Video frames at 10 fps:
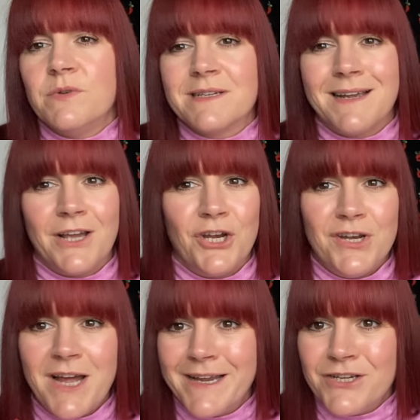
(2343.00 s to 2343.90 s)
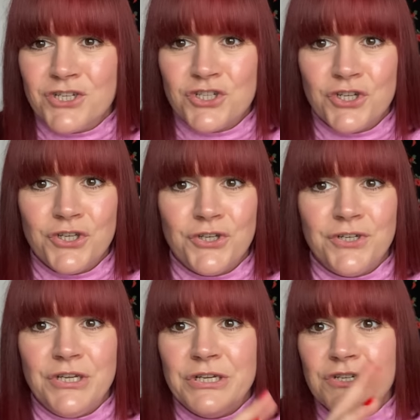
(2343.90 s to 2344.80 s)
it as like a night shirt
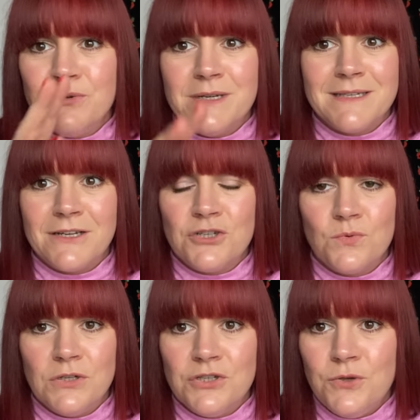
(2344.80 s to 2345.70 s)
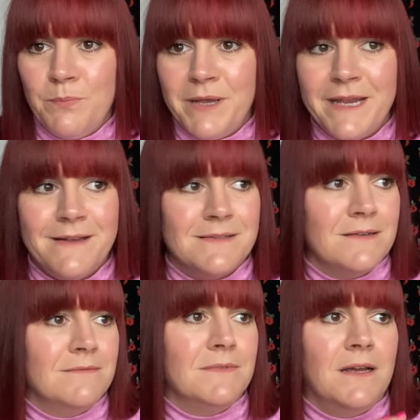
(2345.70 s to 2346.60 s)
and you can do it as actual two piece
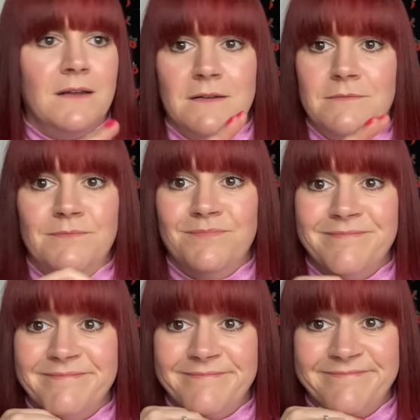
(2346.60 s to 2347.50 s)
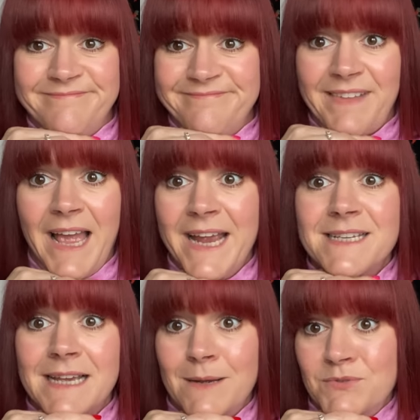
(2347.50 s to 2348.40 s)
and
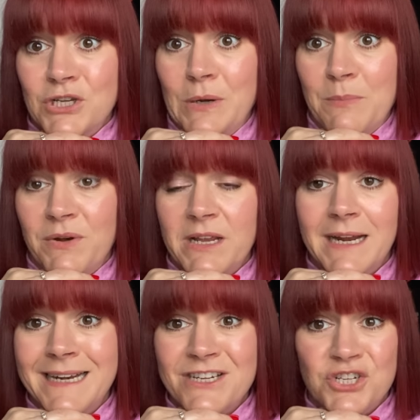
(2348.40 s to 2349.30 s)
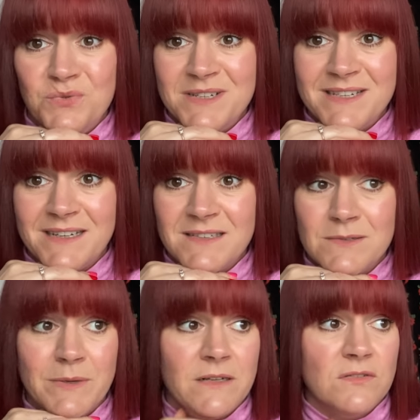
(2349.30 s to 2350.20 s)
It's absolutely brilliant, and it's unisex as
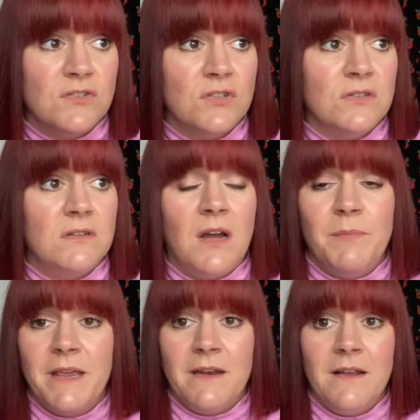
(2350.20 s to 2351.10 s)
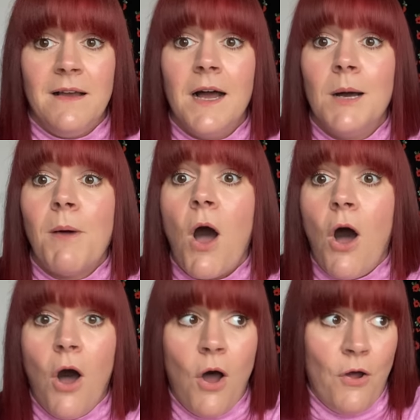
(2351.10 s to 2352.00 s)
well. So, I mean, come
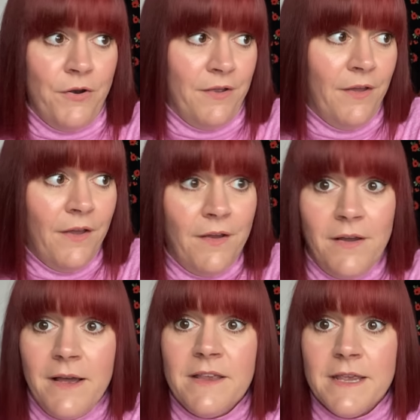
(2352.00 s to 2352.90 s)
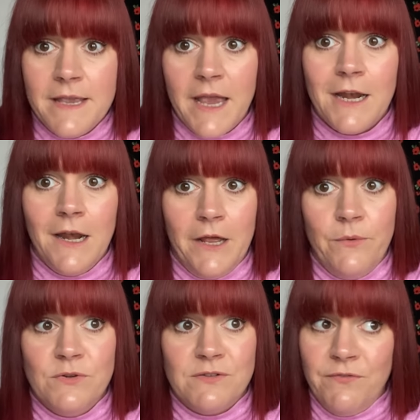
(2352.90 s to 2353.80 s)
on. You're getting
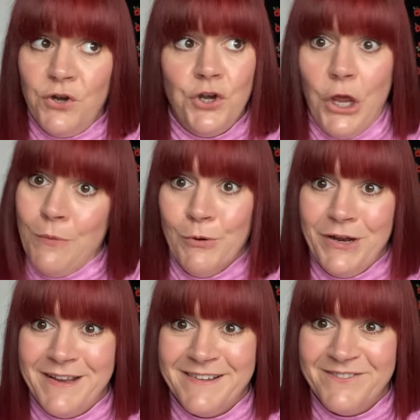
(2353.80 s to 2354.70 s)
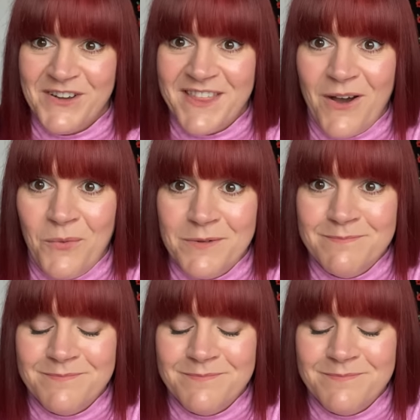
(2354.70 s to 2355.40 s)
loads for no money with that one.